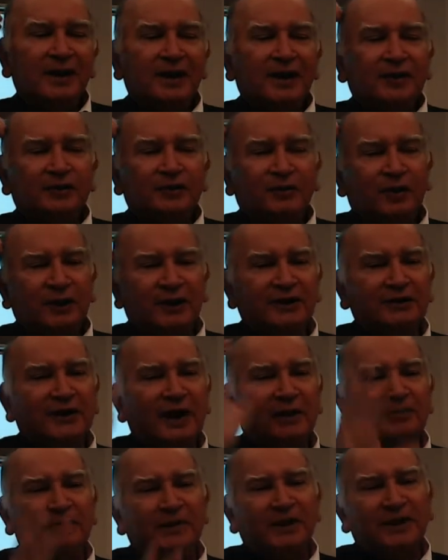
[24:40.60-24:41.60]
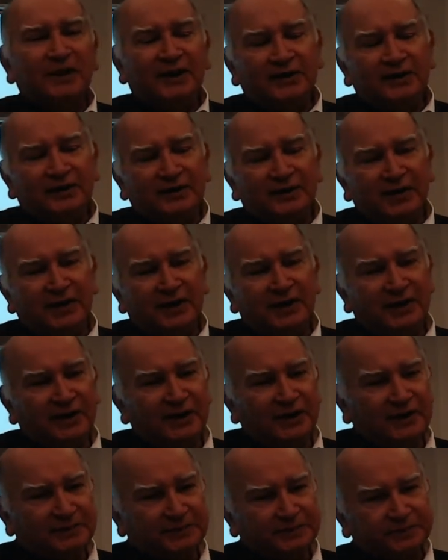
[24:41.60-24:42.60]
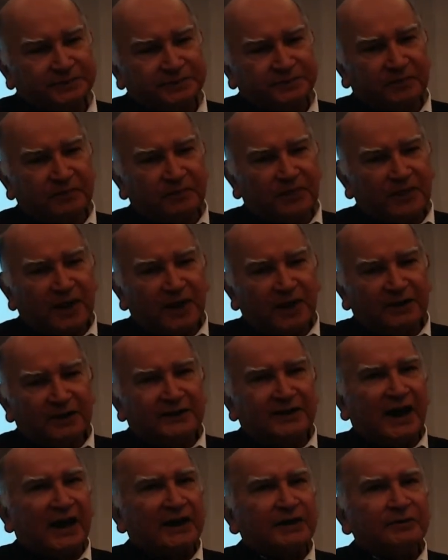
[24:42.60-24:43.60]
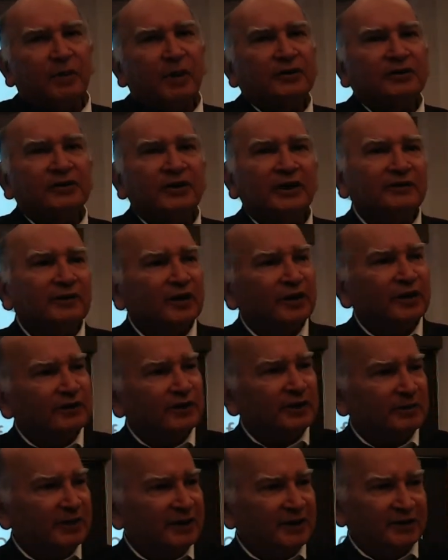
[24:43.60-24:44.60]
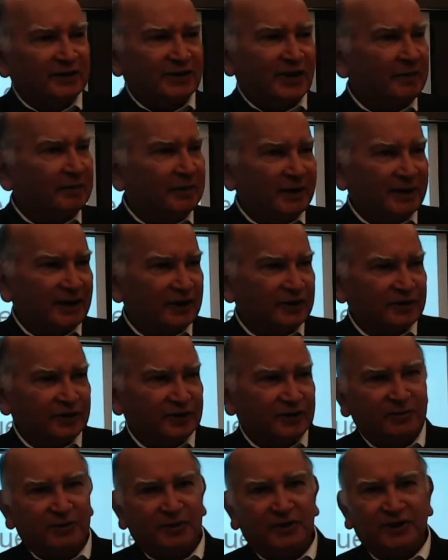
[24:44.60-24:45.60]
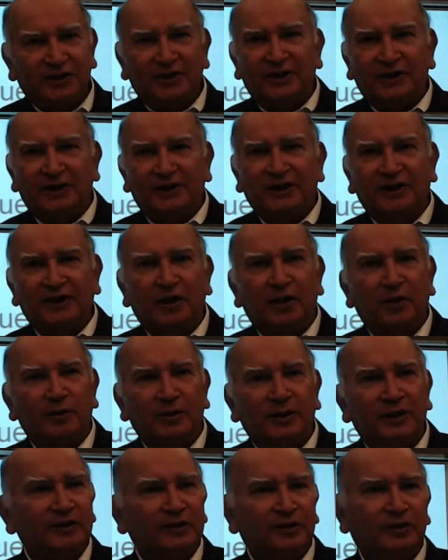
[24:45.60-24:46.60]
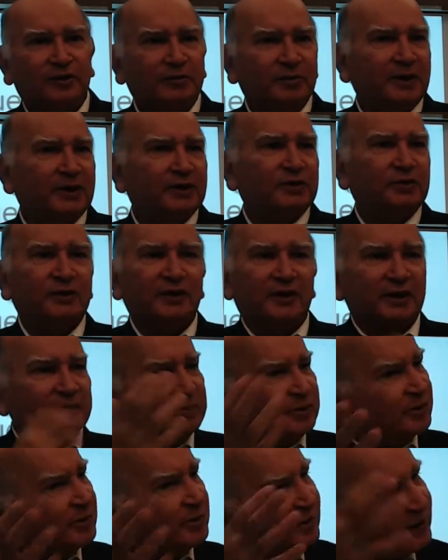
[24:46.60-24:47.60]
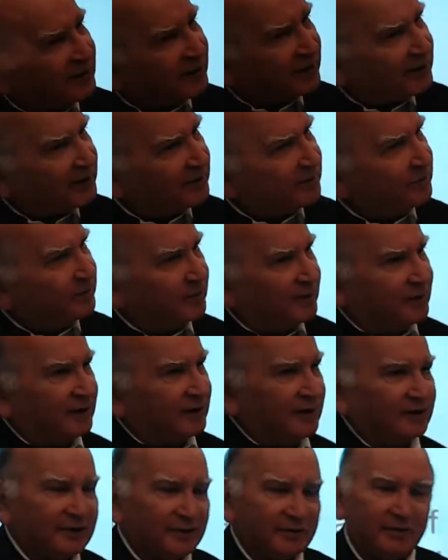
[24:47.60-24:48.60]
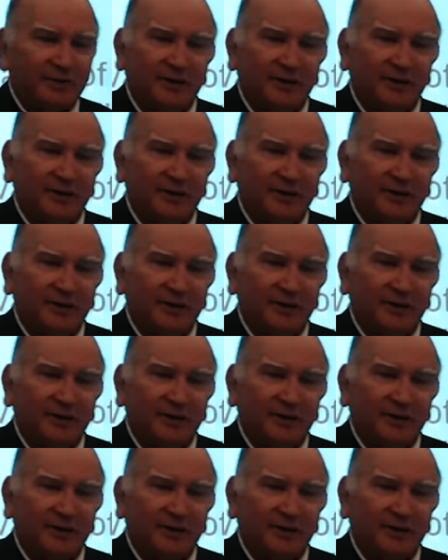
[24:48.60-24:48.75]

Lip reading: what is happening is chatbots are one of the biggest applications of machine learning nowadays. You speak to the computer and the computer does something.